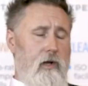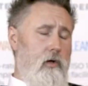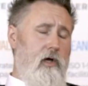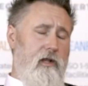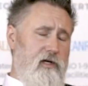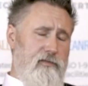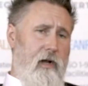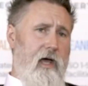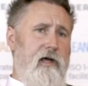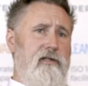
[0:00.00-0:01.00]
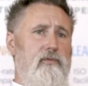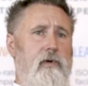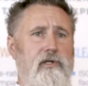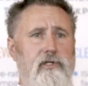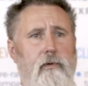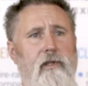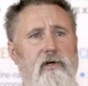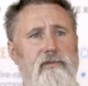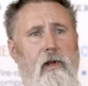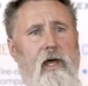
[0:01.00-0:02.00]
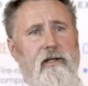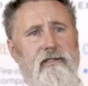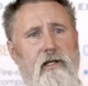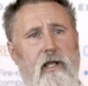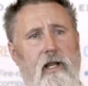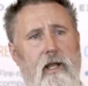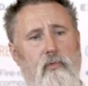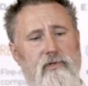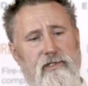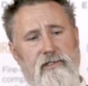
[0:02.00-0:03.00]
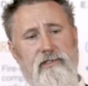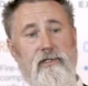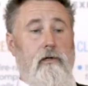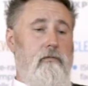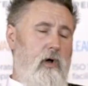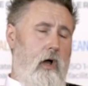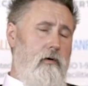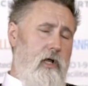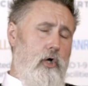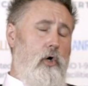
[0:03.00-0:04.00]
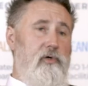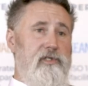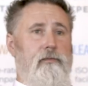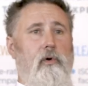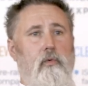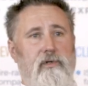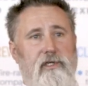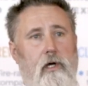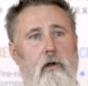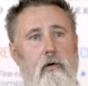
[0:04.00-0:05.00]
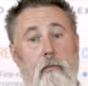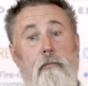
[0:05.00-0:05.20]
We look at those plans, we intuit those plans, and it enables us to not only cost but also